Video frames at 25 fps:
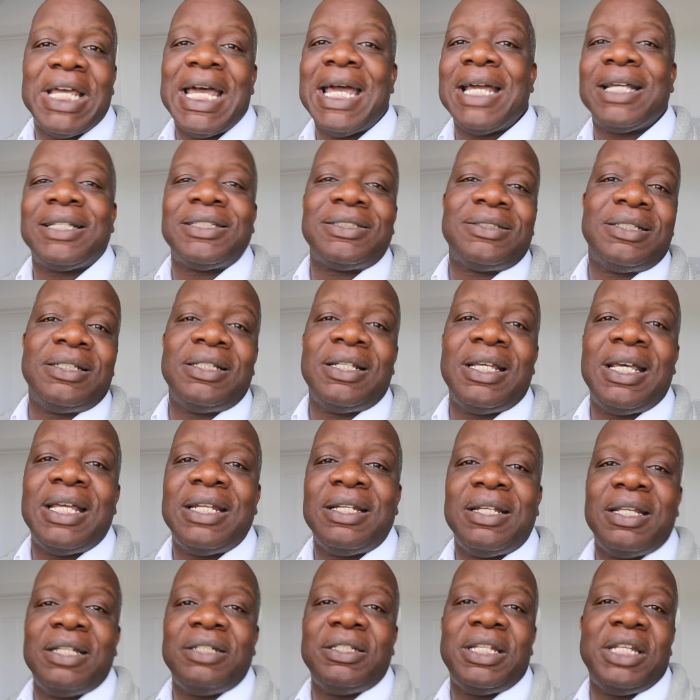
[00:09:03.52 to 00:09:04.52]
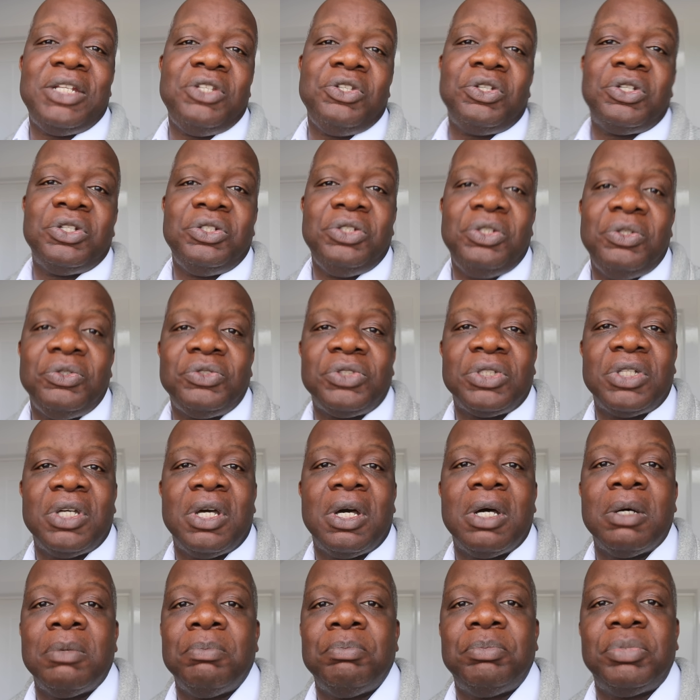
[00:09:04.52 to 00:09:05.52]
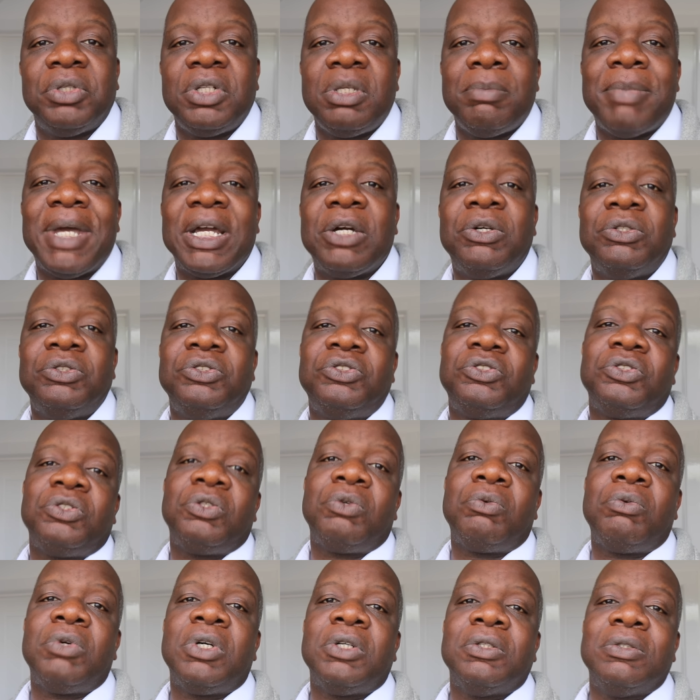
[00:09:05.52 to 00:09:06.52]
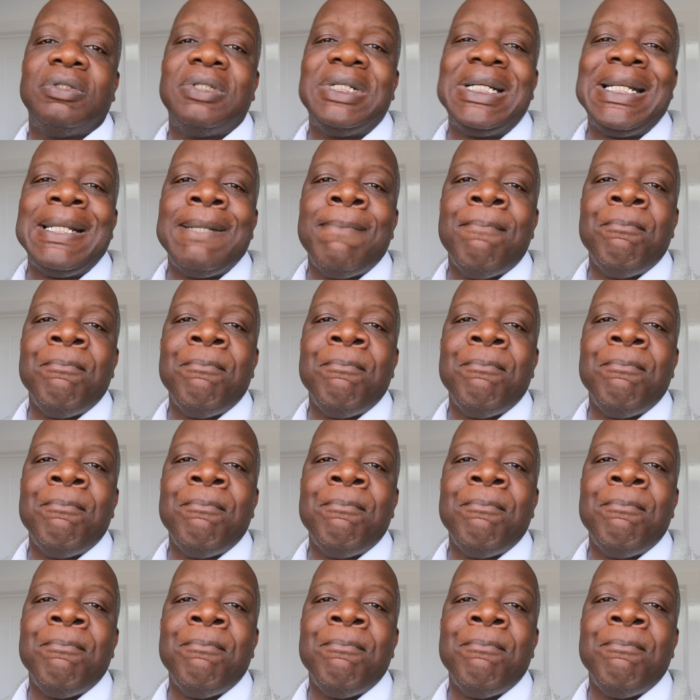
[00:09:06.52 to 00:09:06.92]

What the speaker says: taxed, and then you can use the car and put it back onto the road.